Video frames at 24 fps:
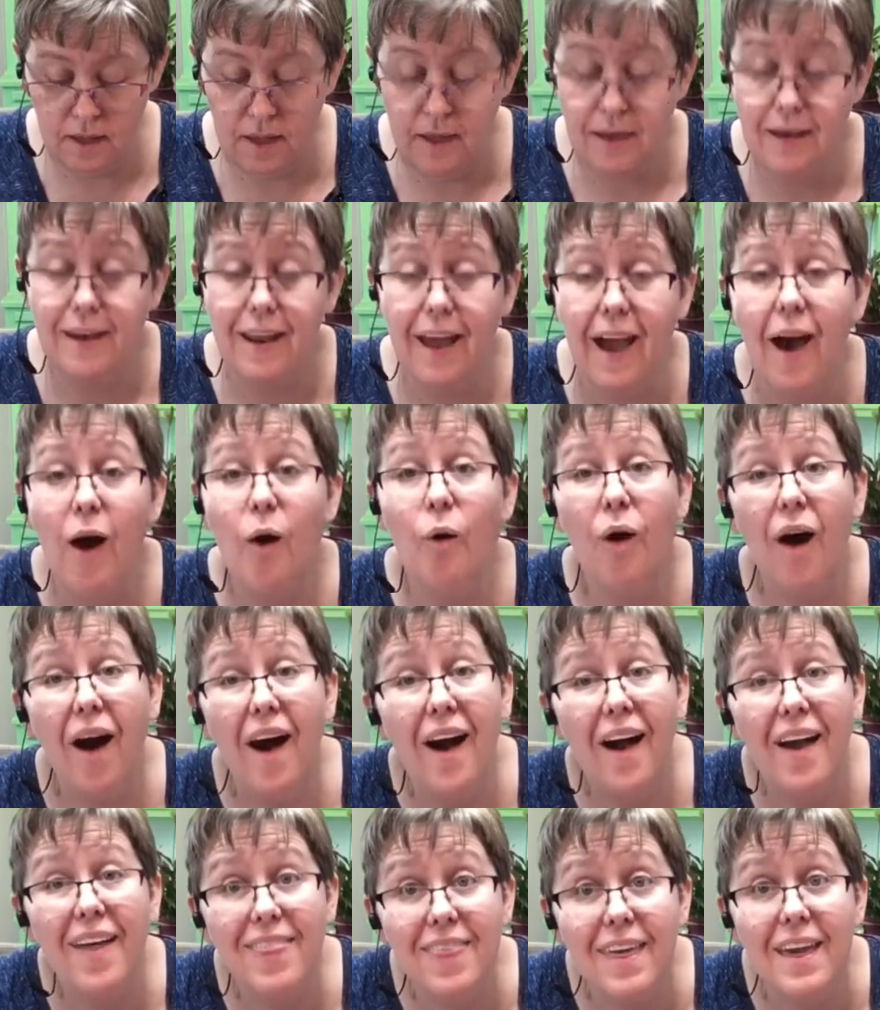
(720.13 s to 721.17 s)
Now
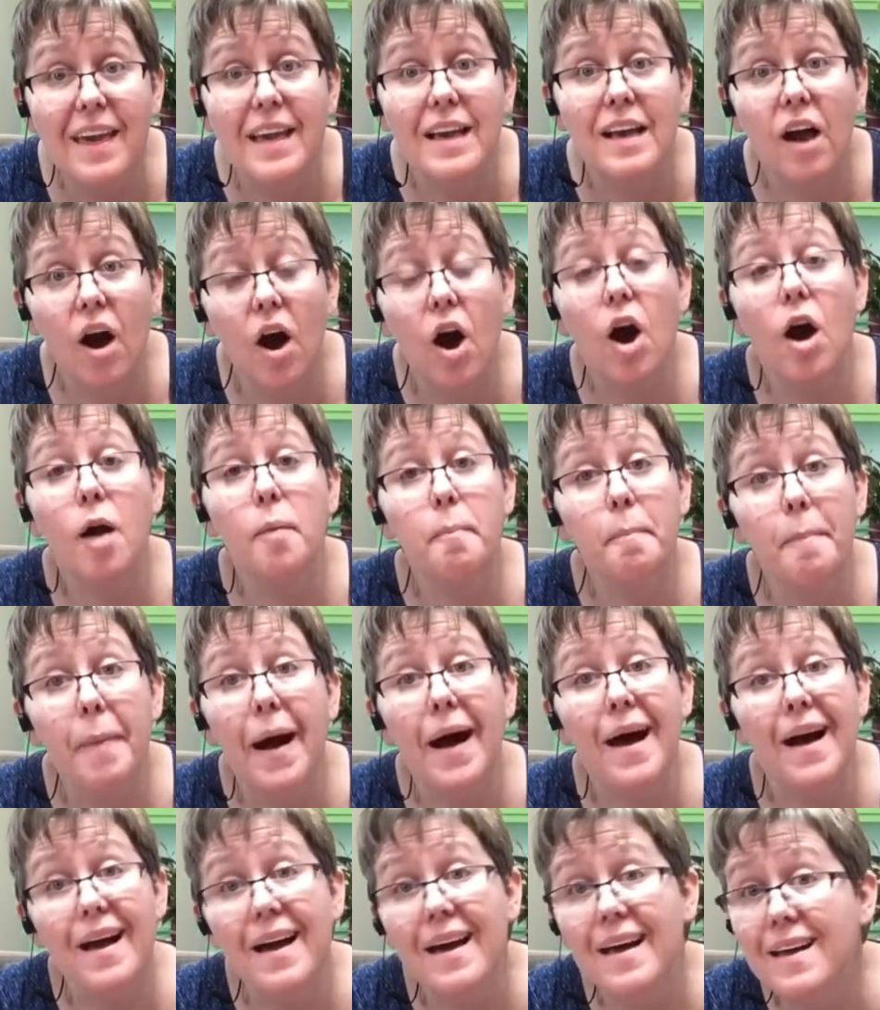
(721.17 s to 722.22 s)
I think our
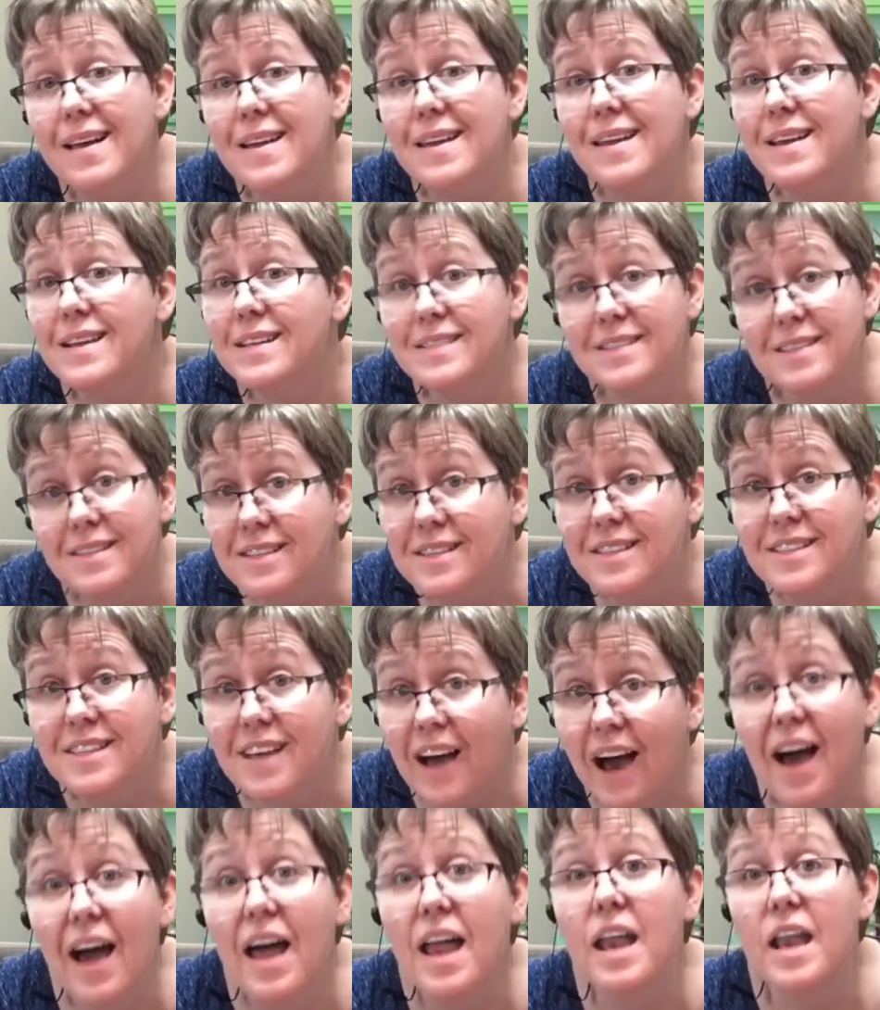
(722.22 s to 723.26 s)
button is
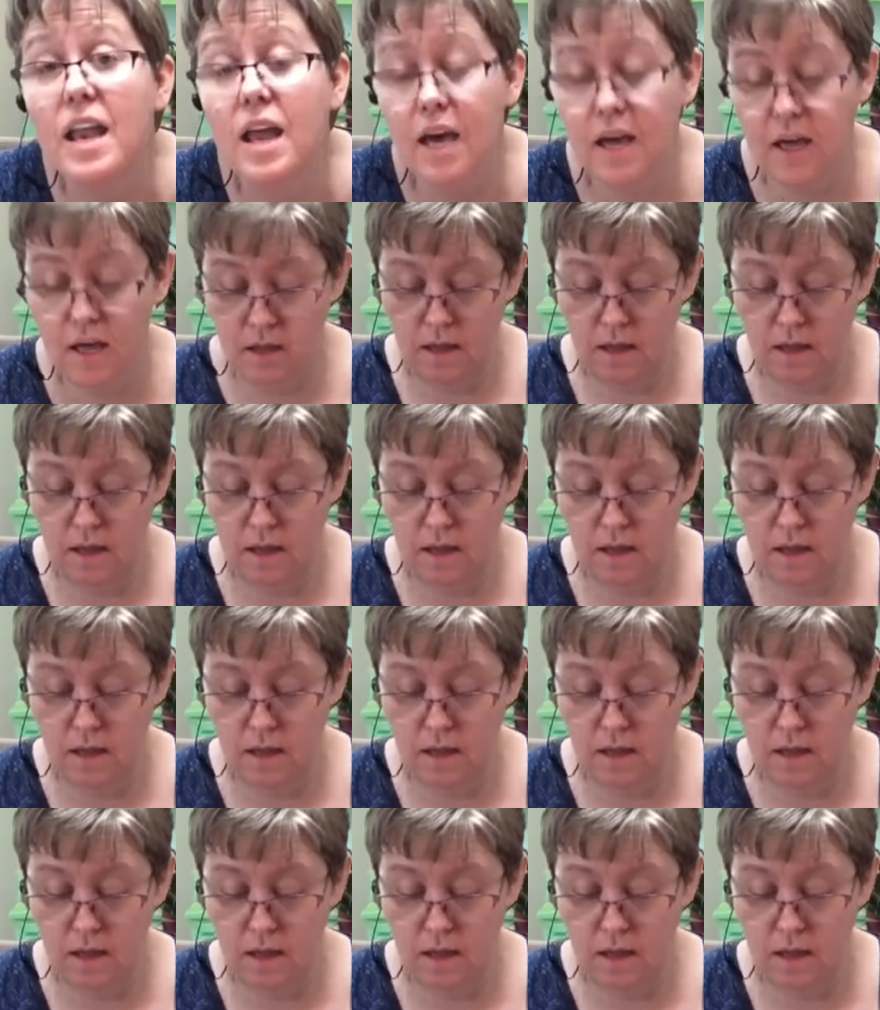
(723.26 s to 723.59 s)
done.